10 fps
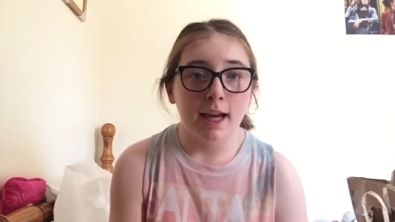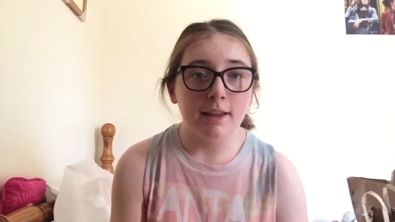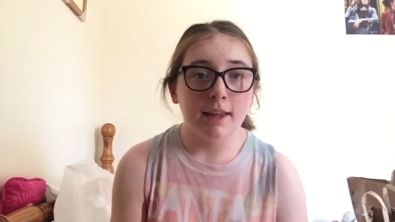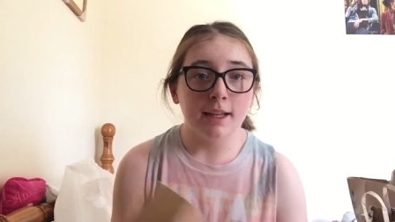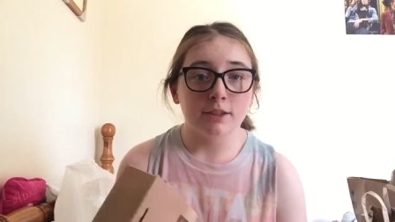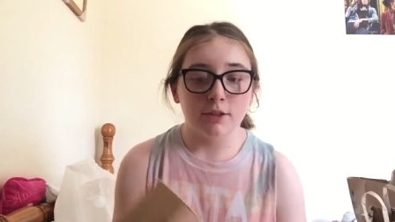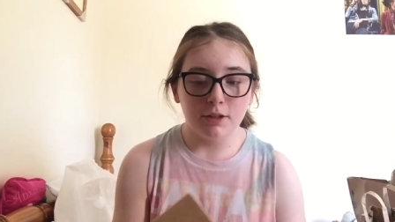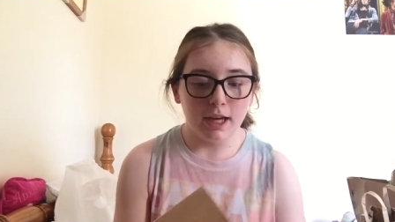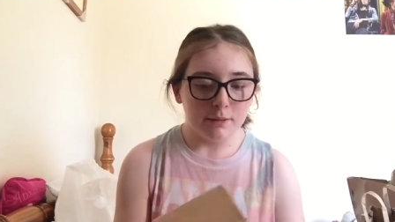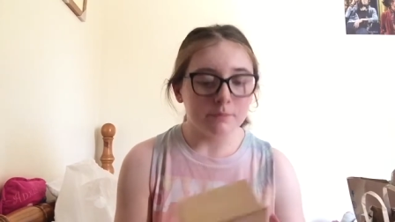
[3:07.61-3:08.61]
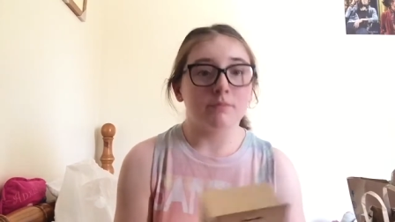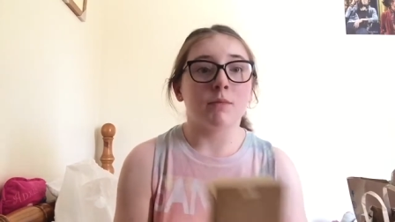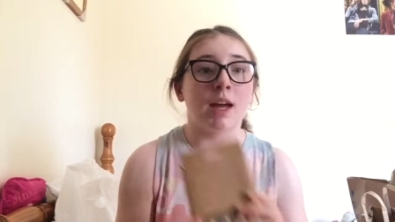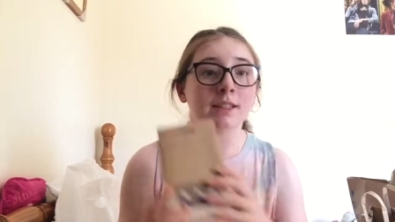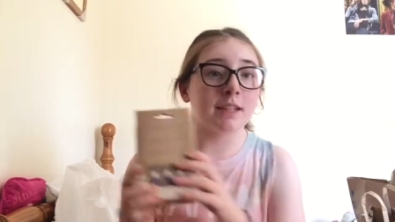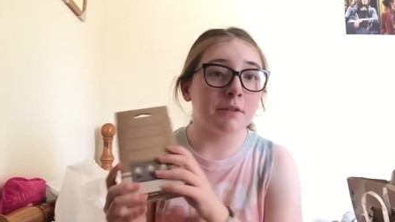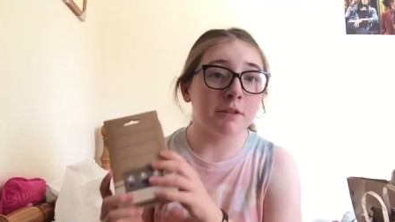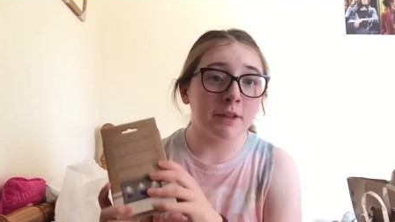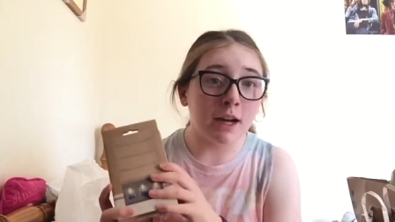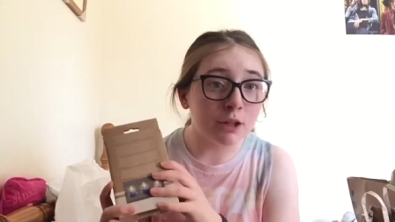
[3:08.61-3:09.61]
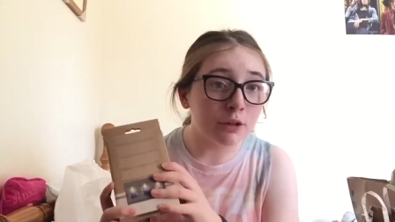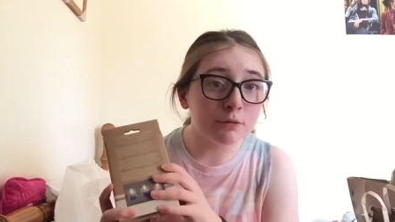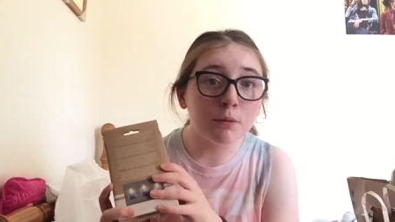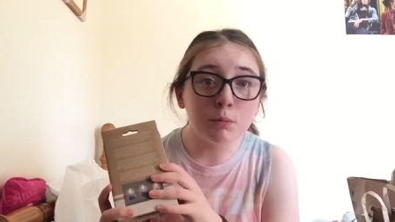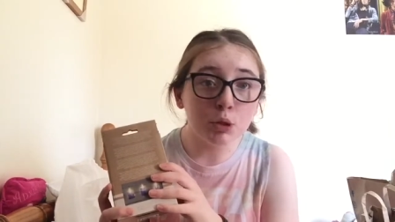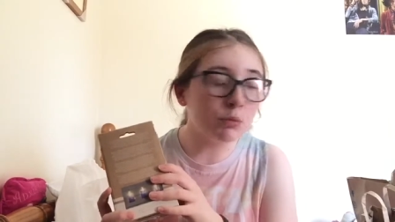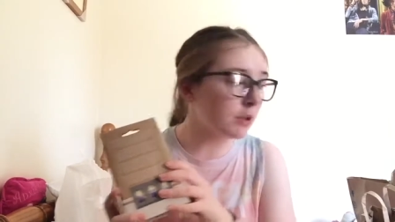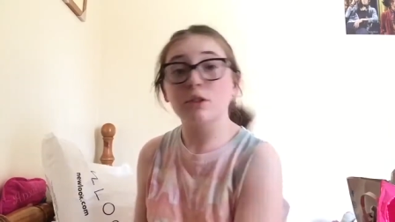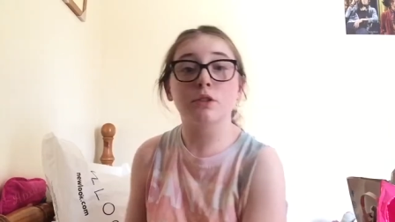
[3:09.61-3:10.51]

and that's yeah that's everything I got from New Look.